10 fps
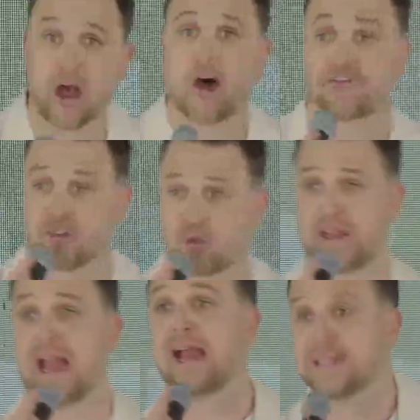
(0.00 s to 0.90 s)
God for
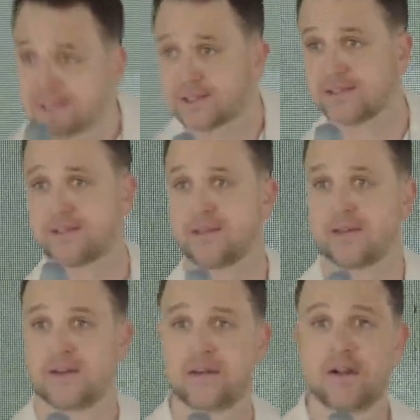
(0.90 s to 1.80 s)
three days.
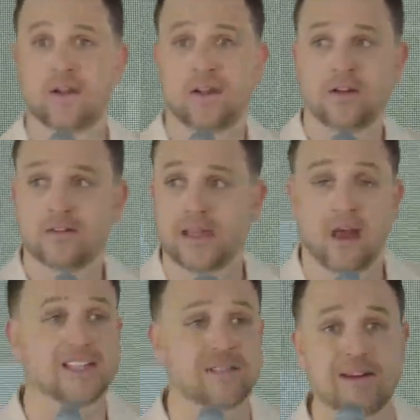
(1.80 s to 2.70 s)
They
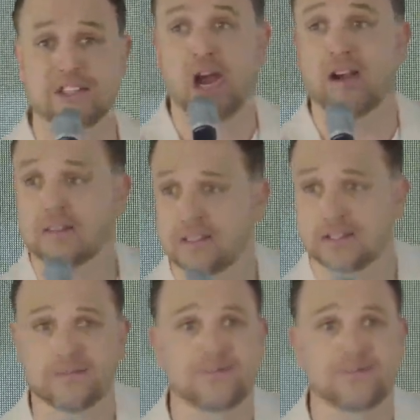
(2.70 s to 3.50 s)
lost him at church.